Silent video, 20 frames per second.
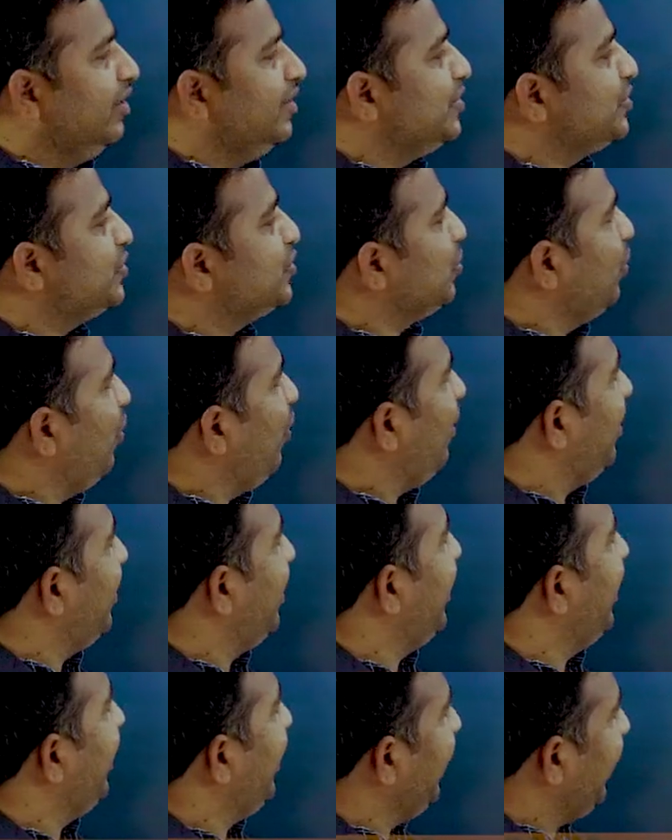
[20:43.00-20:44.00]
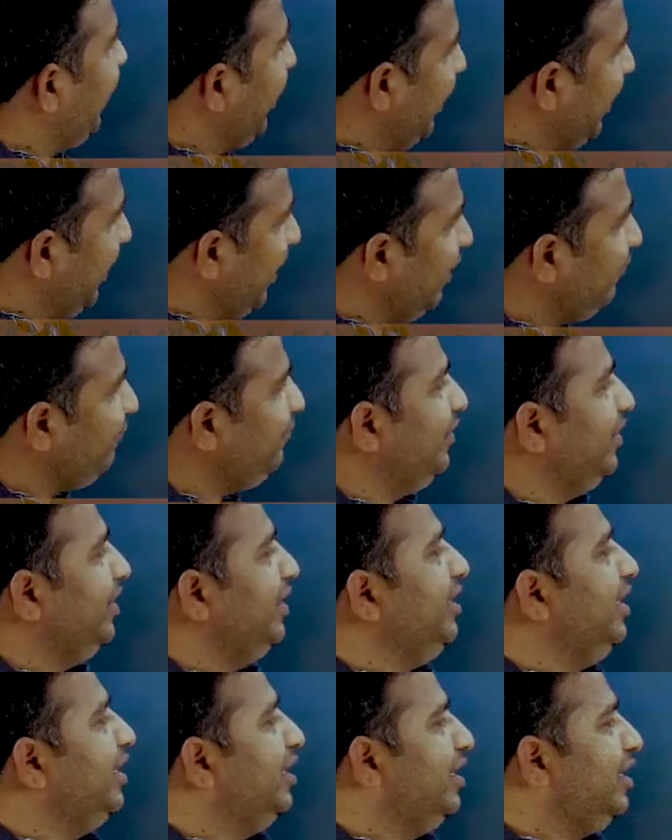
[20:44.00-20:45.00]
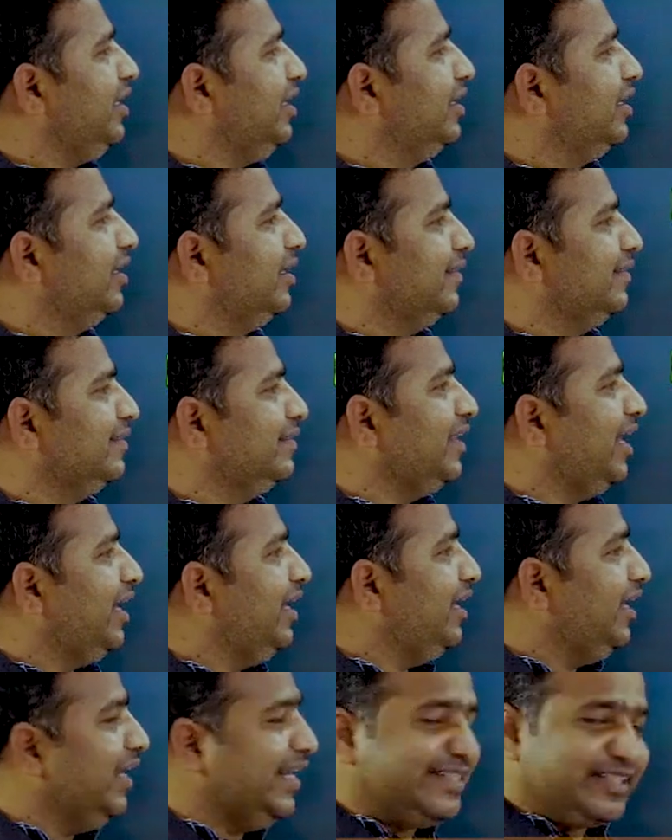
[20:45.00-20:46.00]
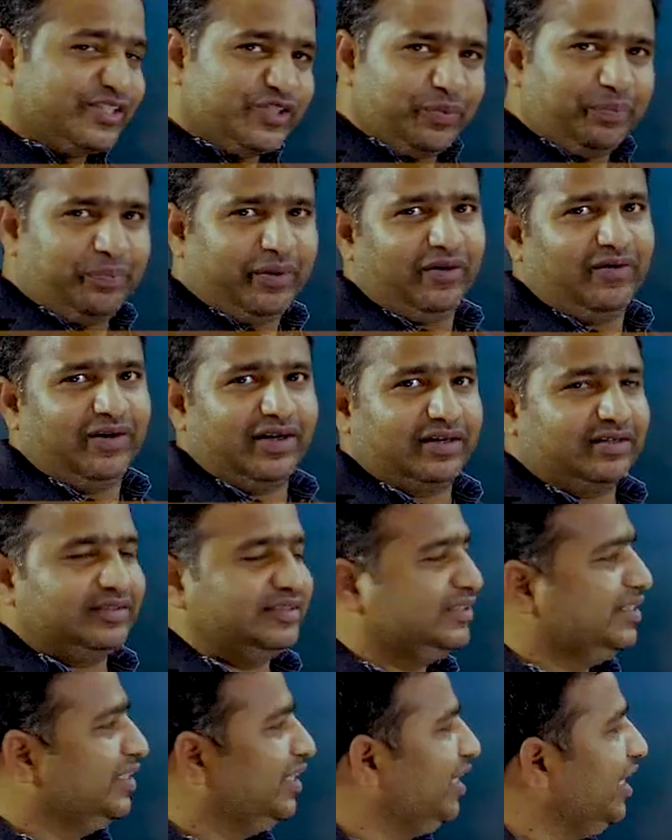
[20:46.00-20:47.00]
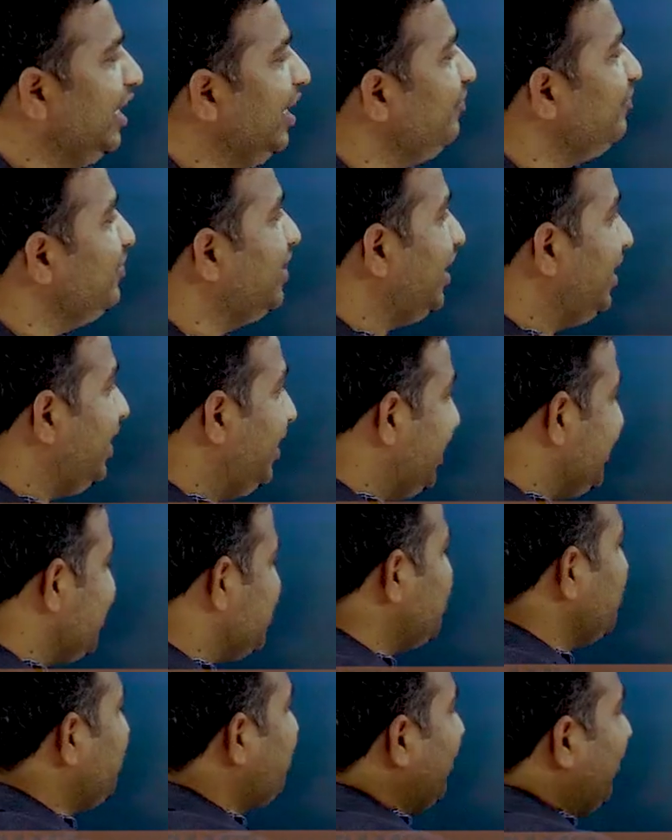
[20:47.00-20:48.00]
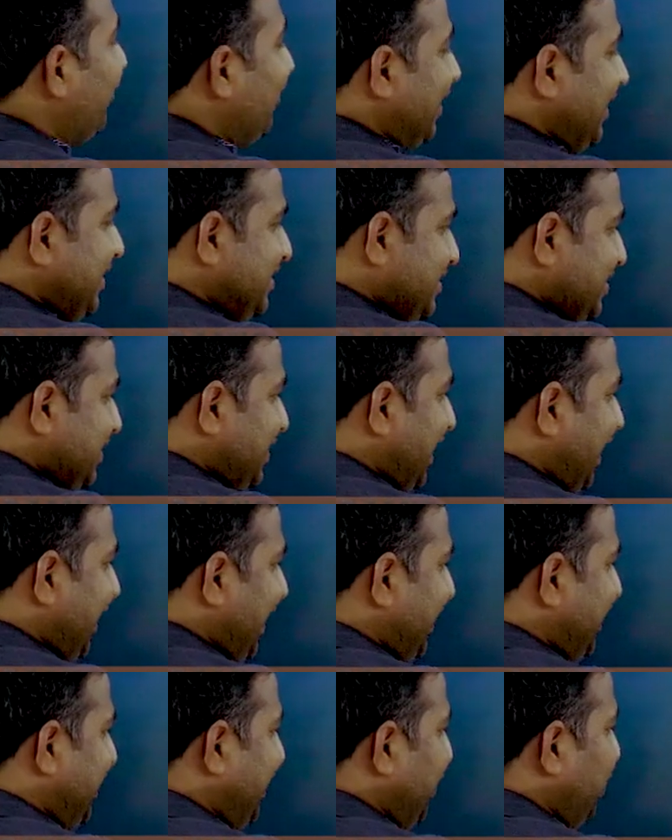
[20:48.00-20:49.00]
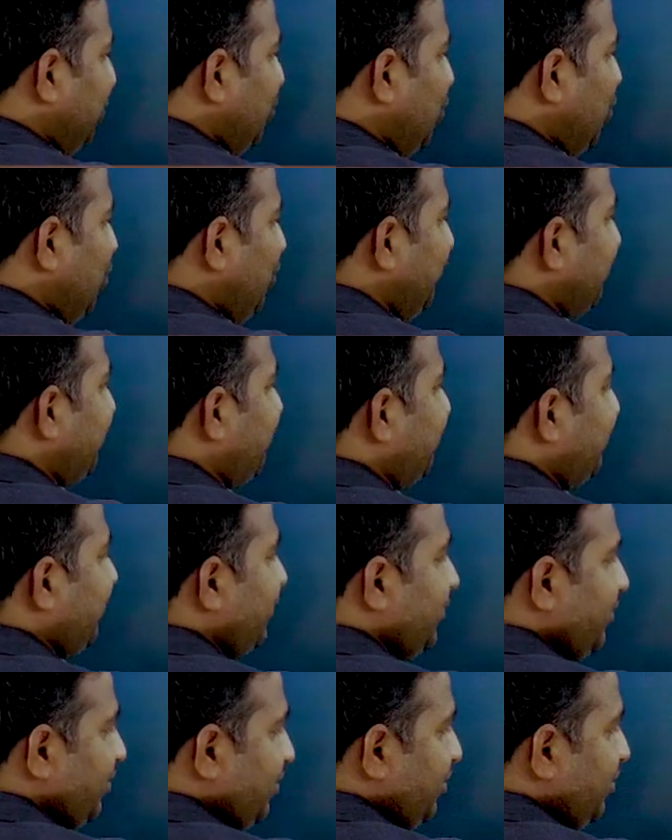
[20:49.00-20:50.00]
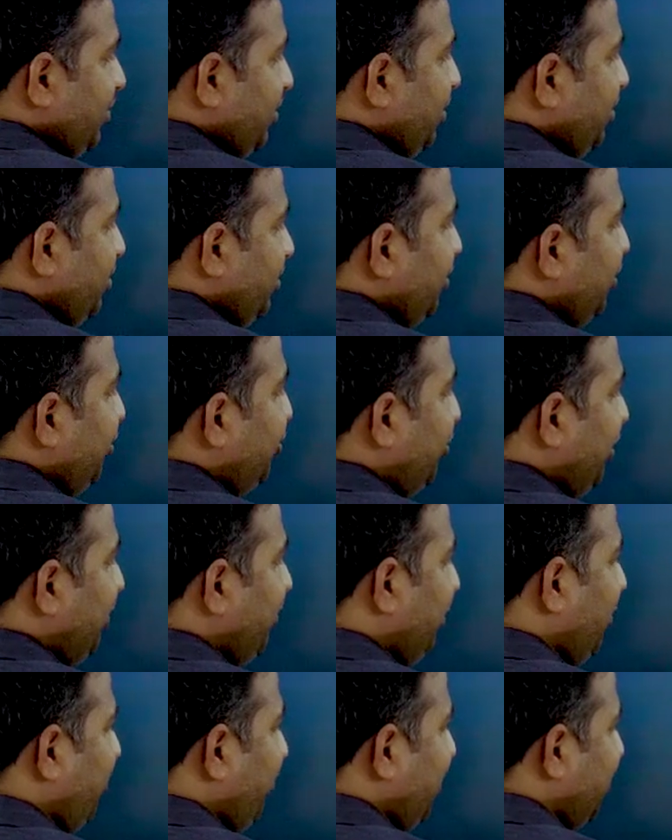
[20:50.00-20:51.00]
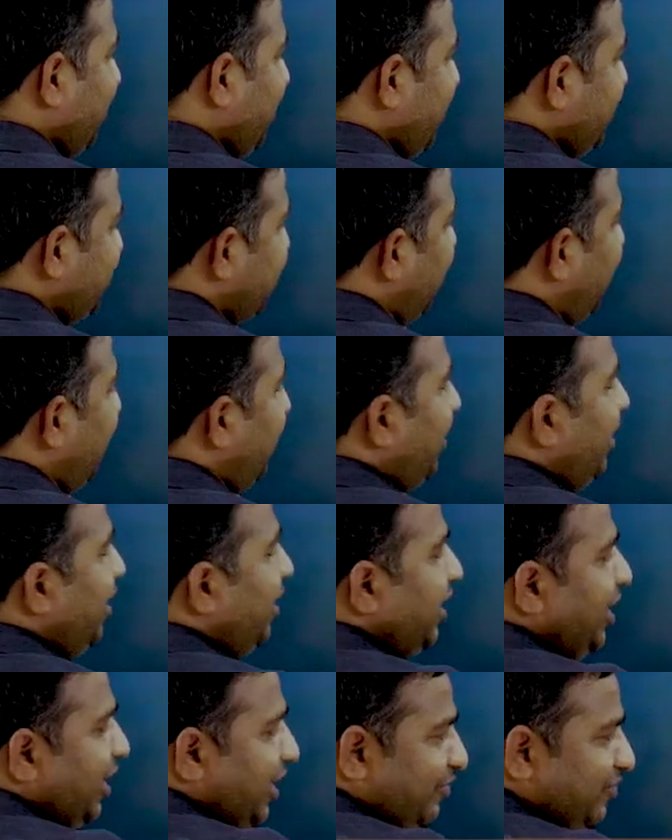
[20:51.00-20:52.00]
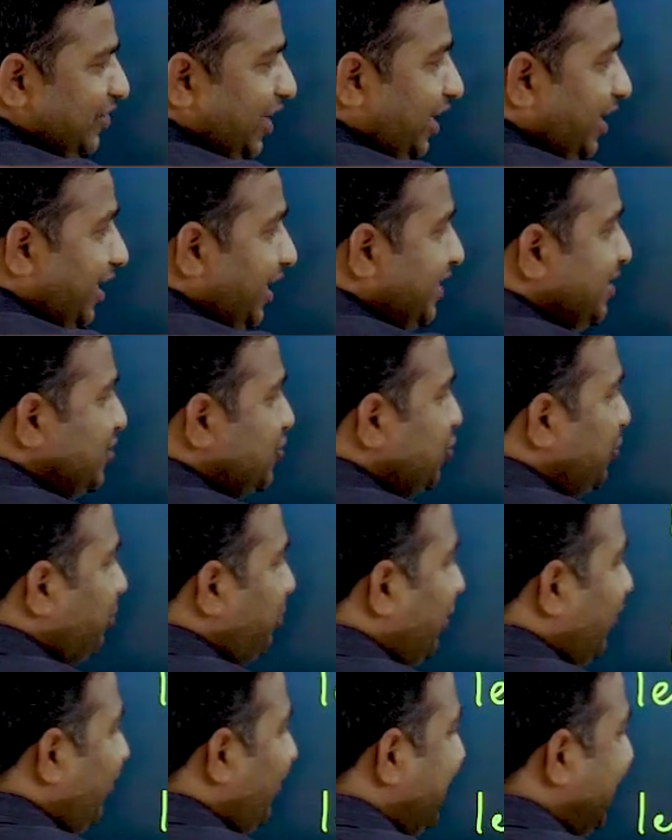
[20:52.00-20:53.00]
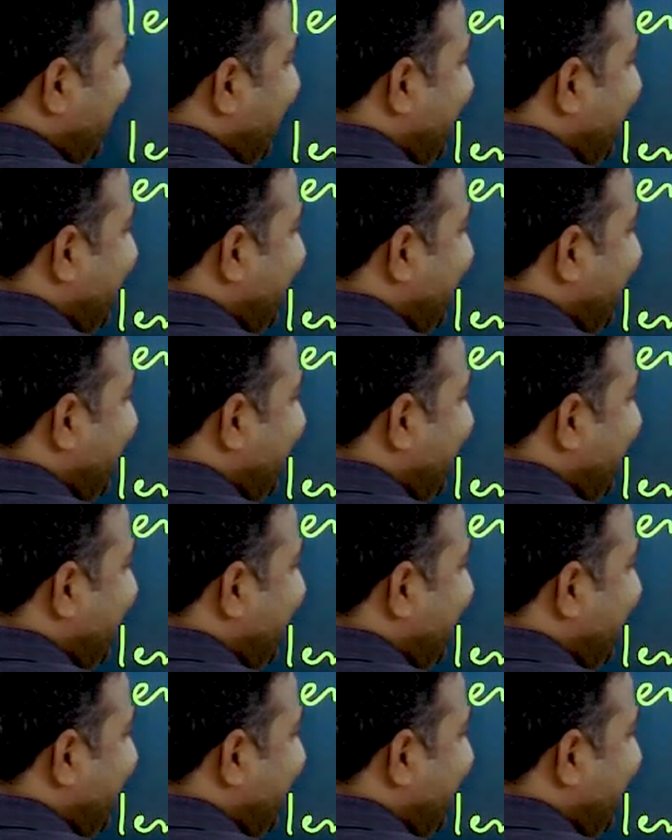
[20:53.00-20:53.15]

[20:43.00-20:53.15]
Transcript: So, if here the lens power, if the lens power is negative, you remember this, if the lens power